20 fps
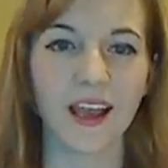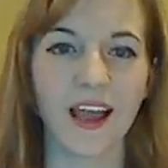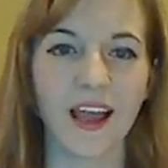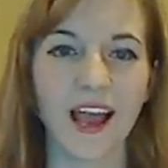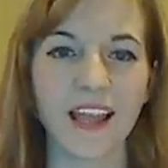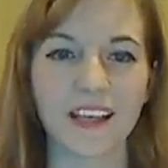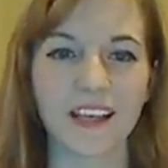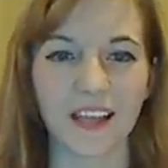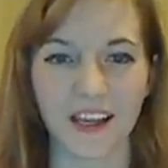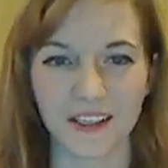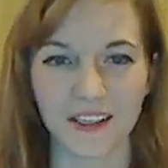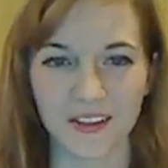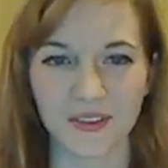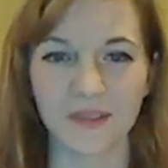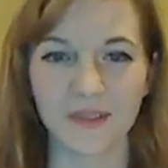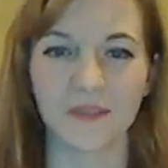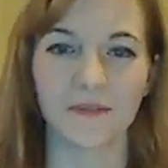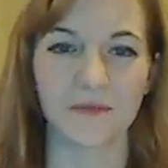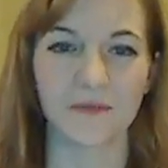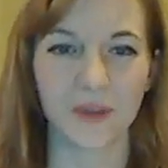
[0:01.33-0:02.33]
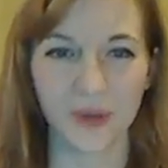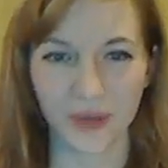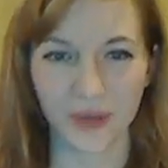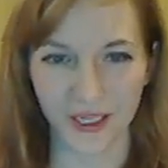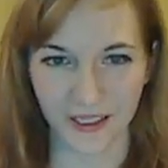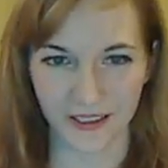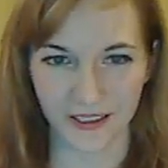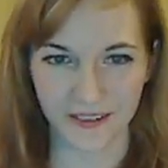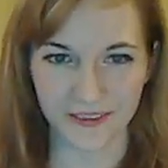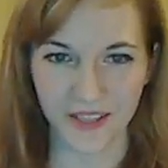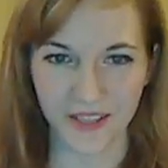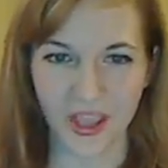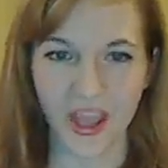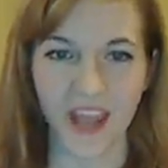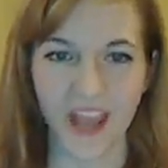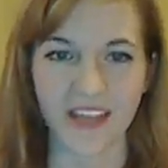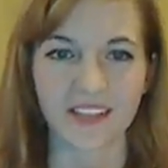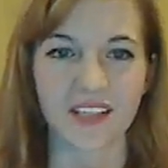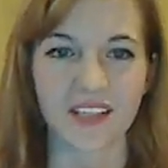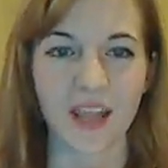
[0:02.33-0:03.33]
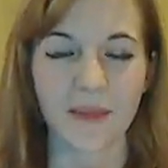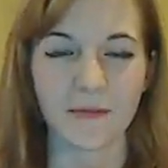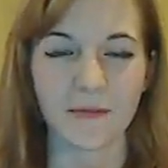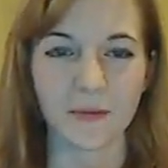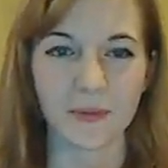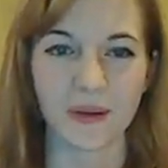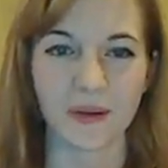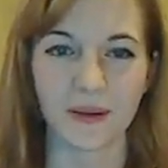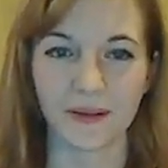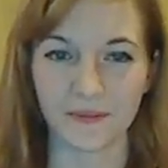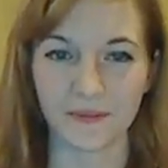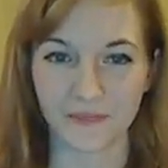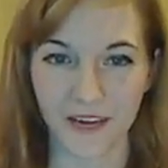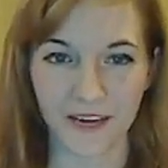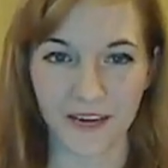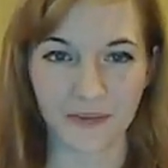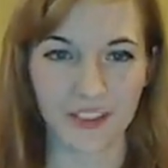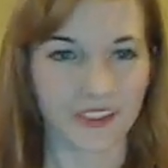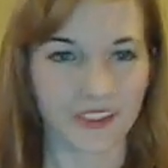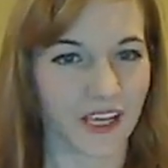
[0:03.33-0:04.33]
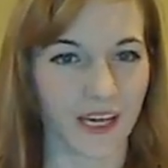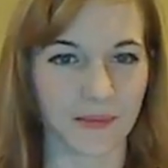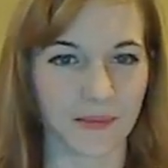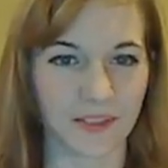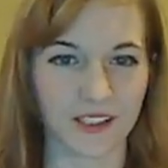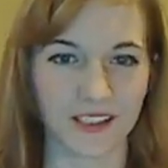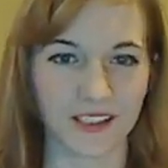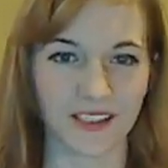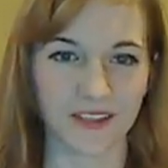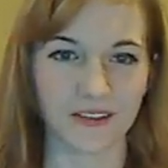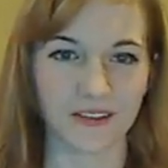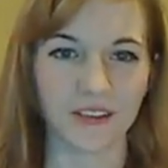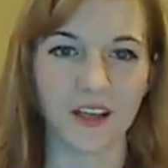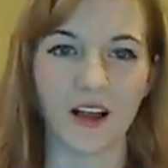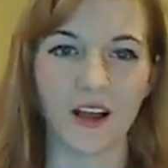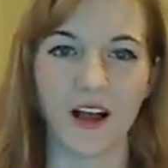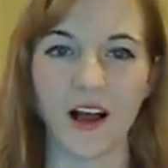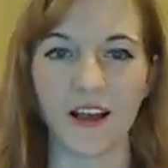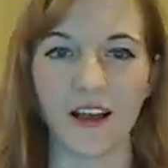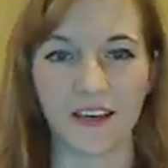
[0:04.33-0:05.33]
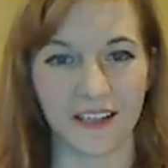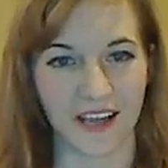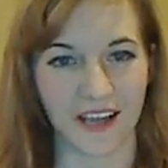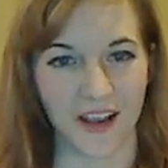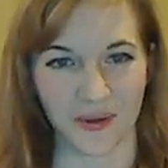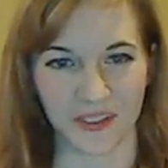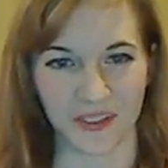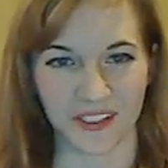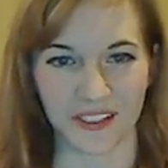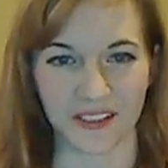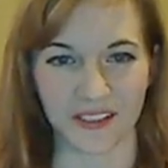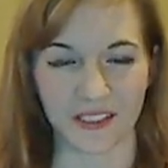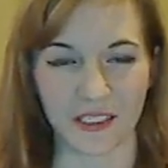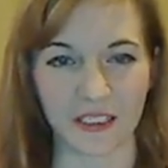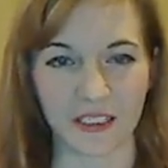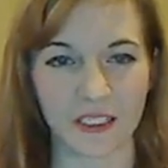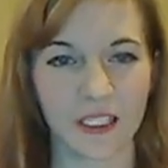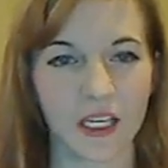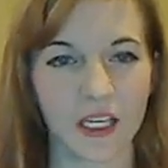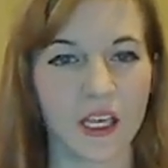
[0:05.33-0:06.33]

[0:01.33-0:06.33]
Hi guys, Foo here, and it's time for one of my favorite times of the year, haunted house season.